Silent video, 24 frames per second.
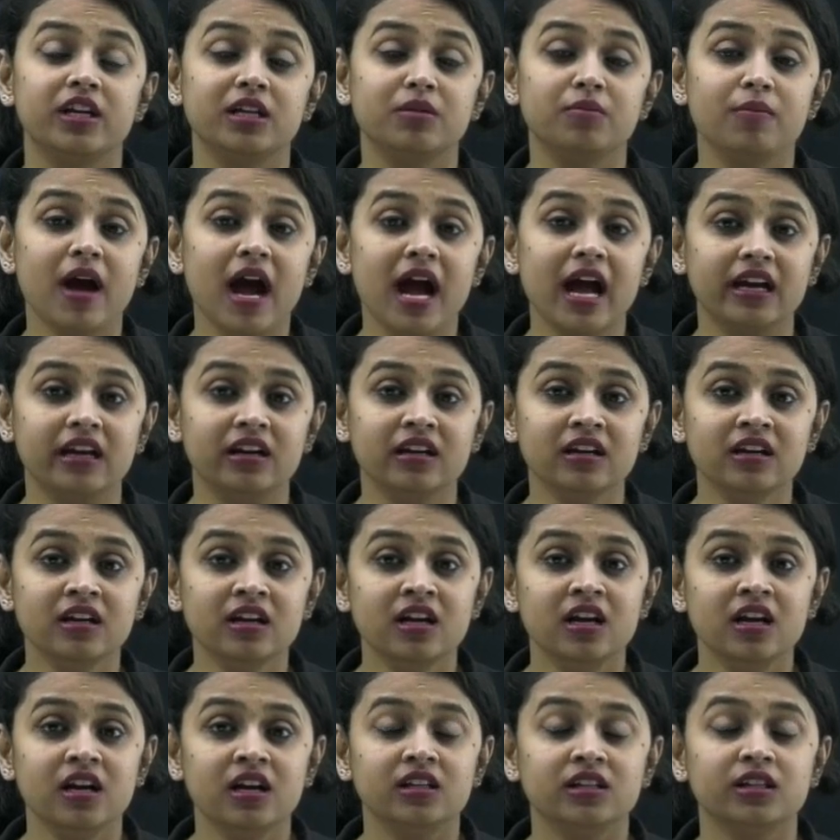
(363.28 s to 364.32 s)
very bad.
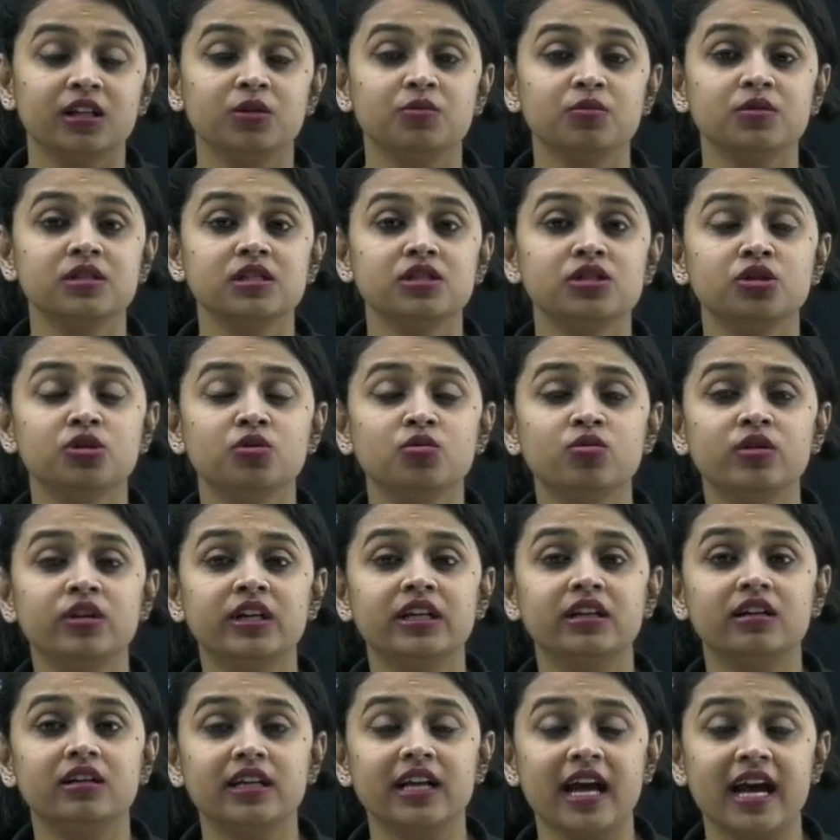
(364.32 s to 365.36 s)
There was new
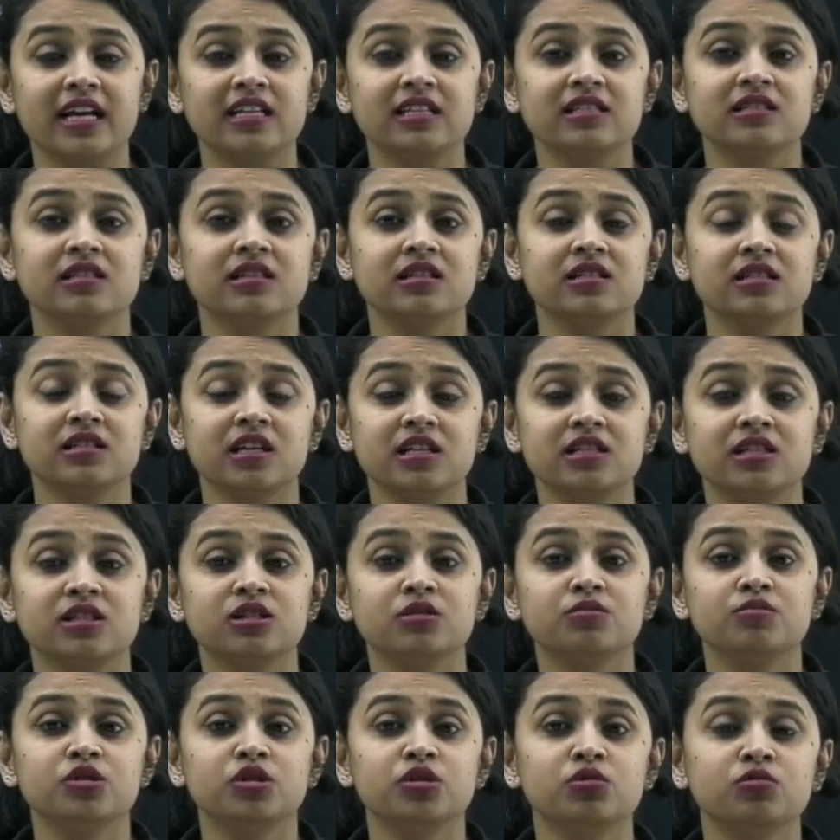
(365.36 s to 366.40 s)
taxes,
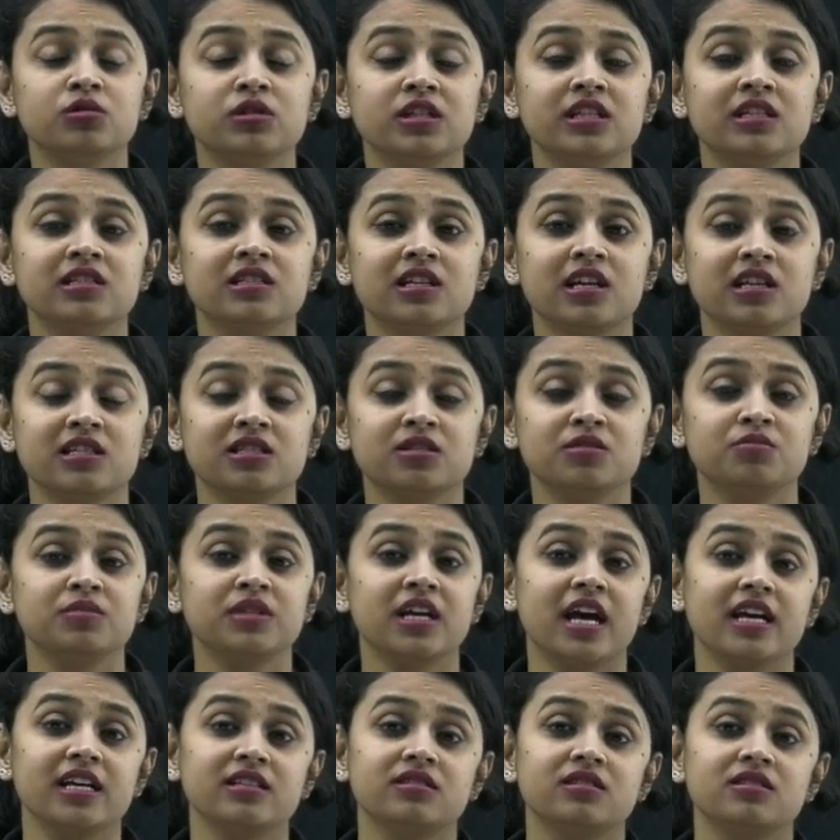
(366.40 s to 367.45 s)
custom duties, custom
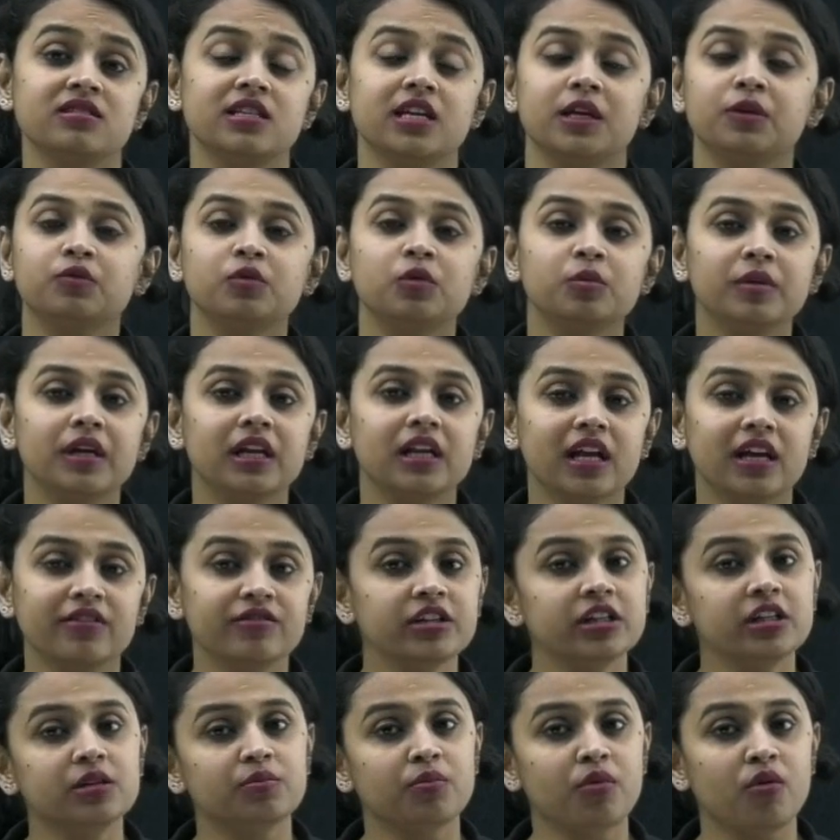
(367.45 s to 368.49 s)
taxes that were being
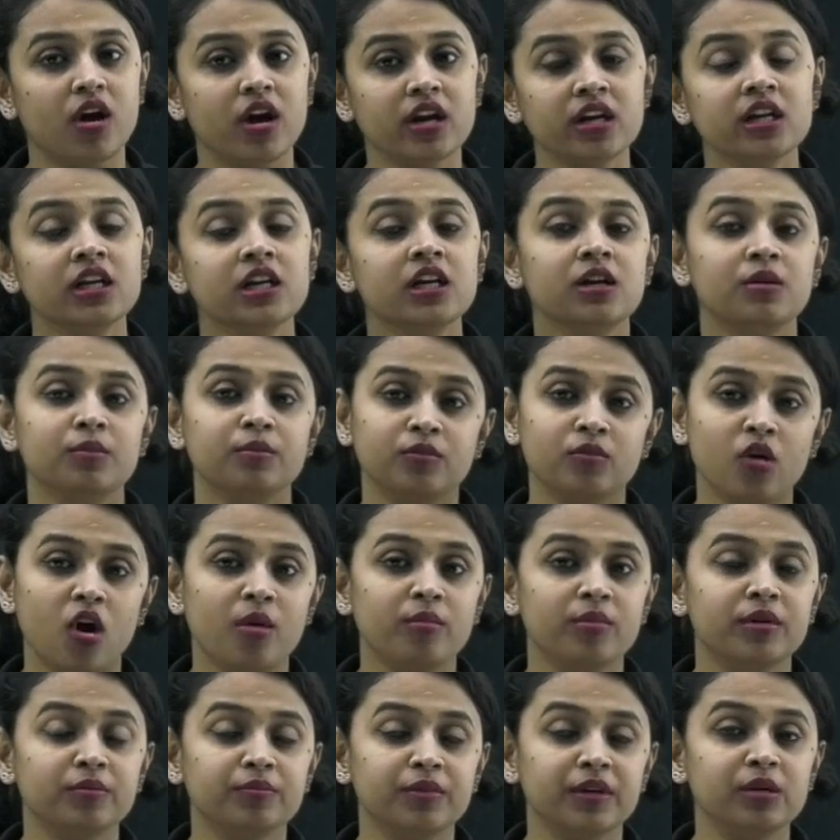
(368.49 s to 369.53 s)
levied upon
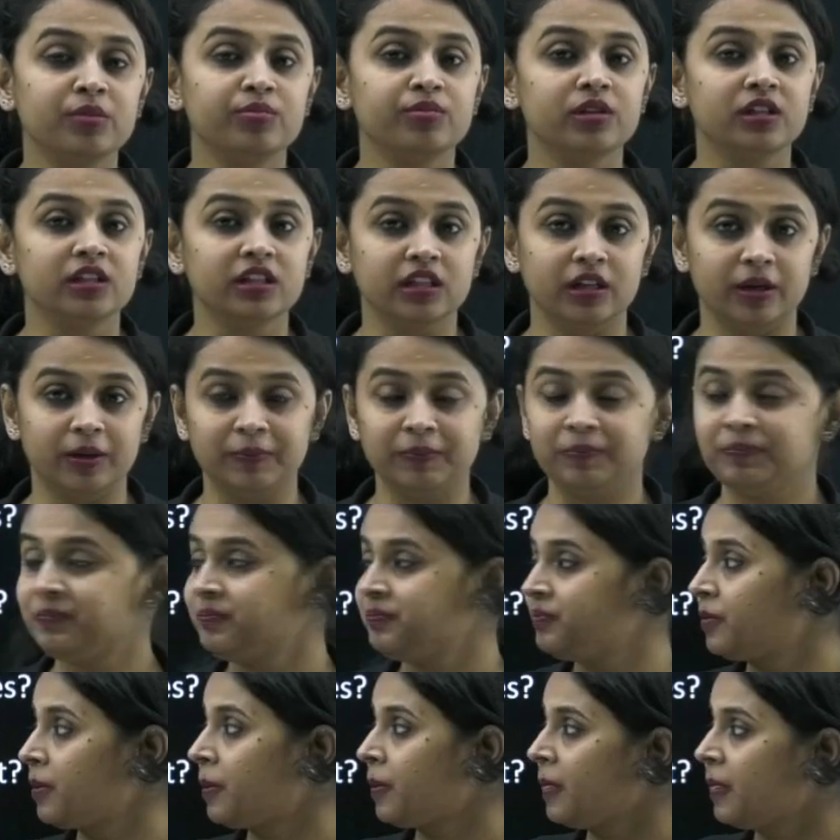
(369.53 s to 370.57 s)
common people here.
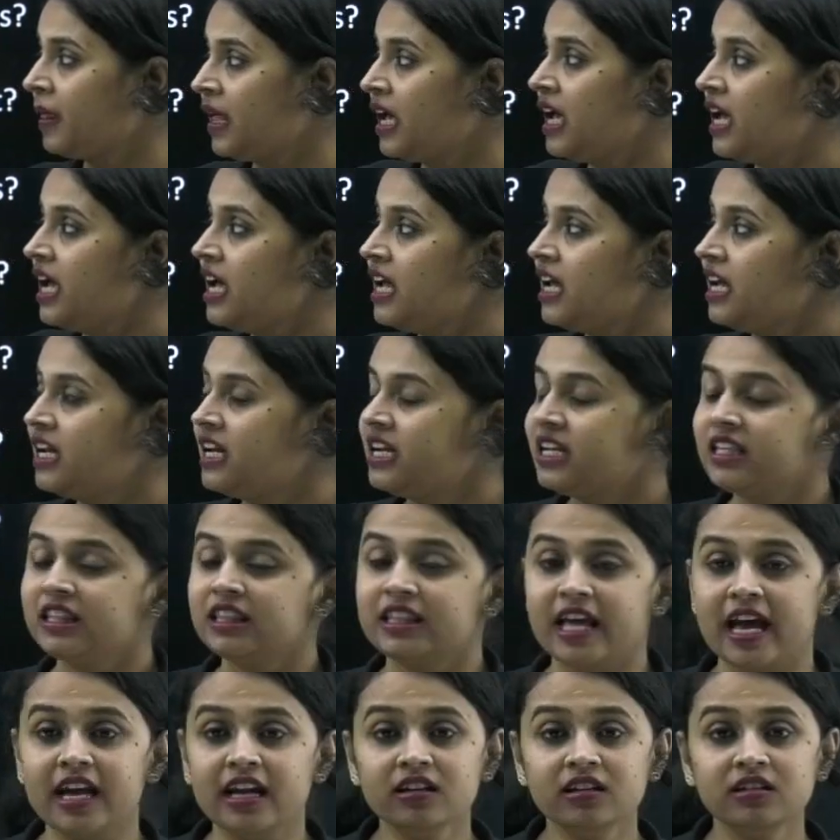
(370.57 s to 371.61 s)

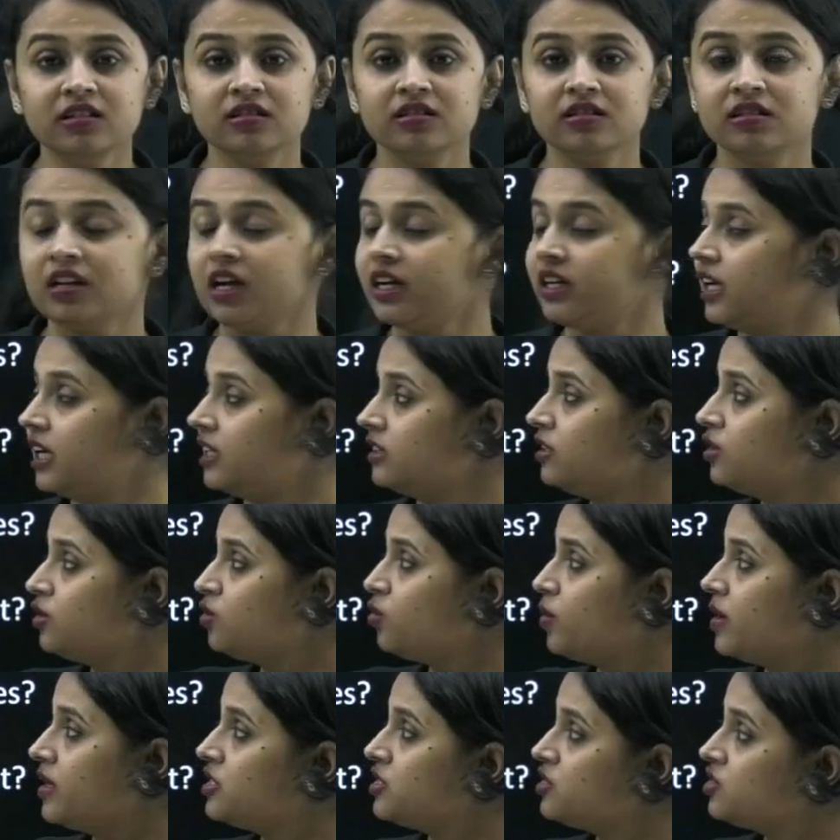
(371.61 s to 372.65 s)
Then another
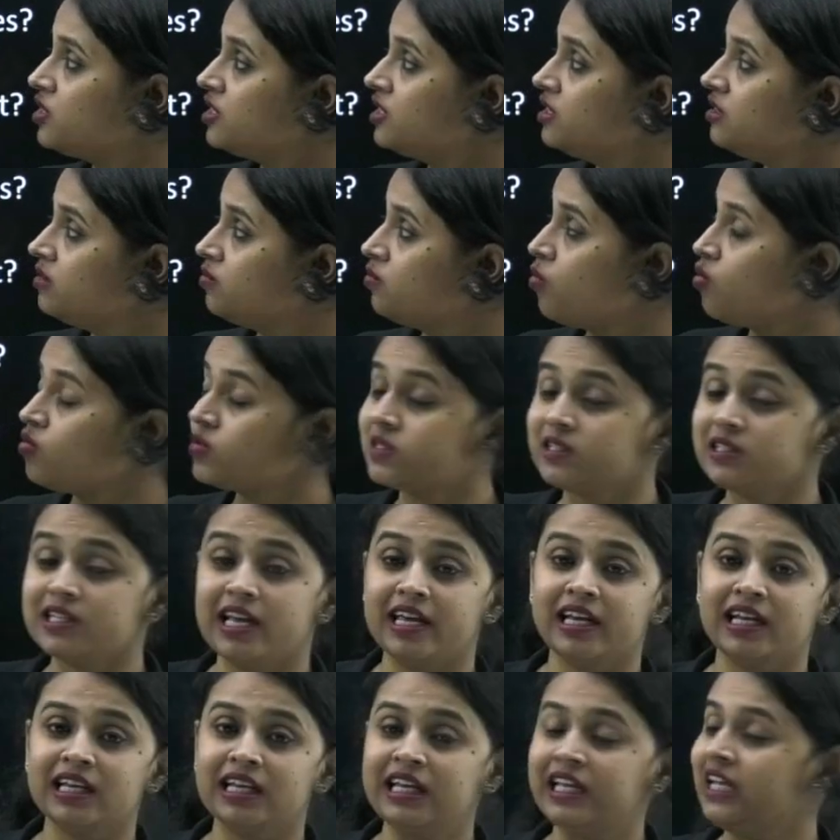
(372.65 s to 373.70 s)
question, most
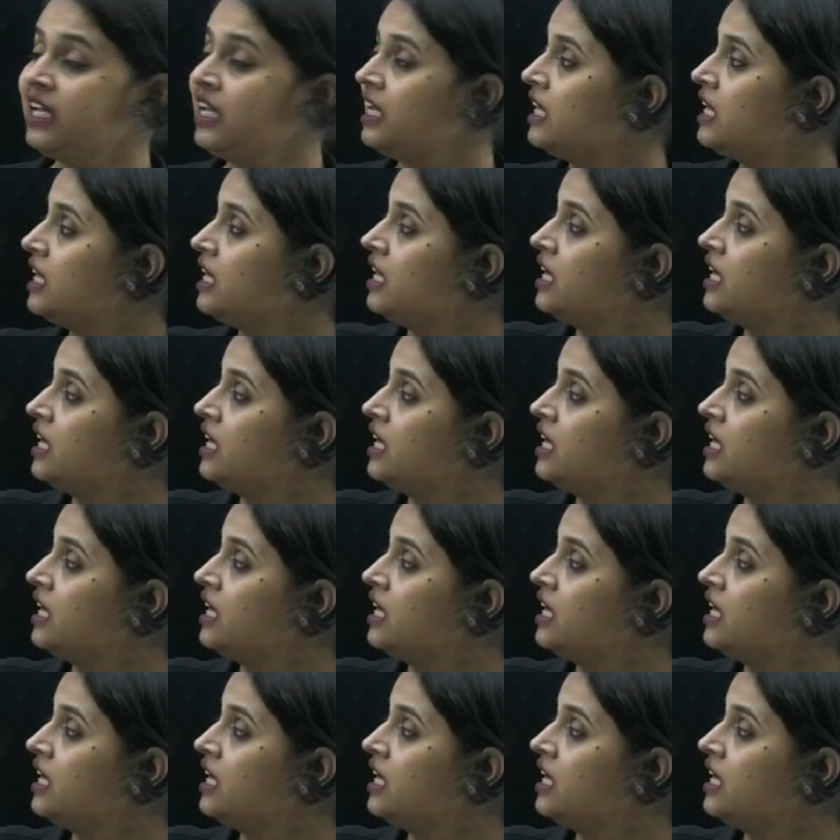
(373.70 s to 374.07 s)
likely,